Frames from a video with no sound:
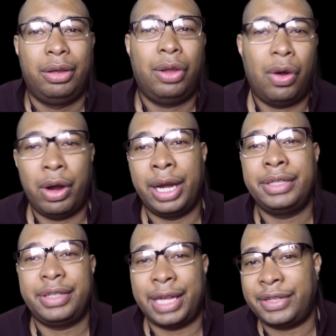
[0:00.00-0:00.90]

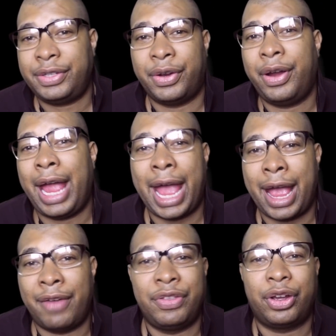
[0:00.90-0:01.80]
Lawrence lets her
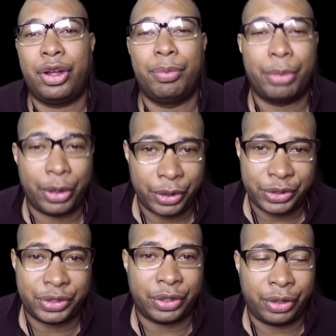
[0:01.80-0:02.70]
have the
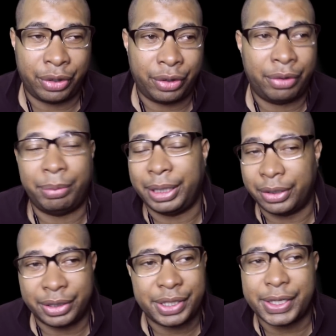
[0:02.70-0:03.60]
commercial. We
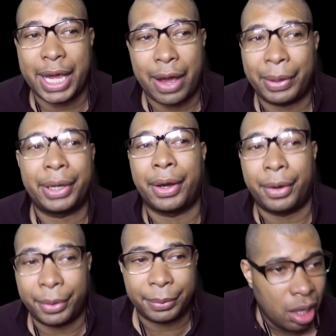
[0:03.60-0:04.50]
gonna see how it
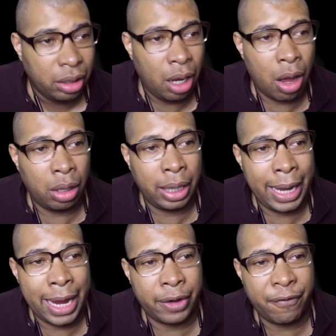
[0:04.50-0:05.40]
go. Cola
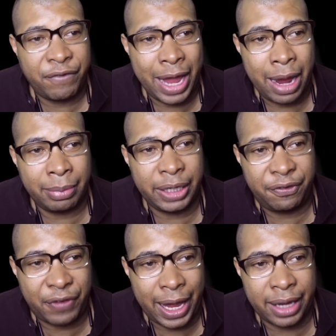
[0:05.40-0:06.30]
and her
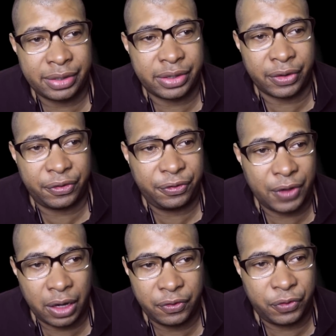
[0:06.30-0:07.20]
family fast the
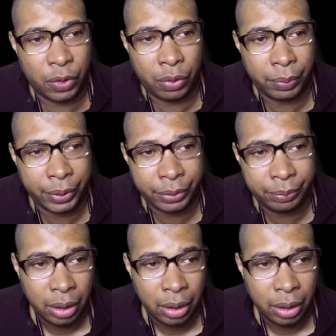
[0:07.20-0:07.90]
fuck forward.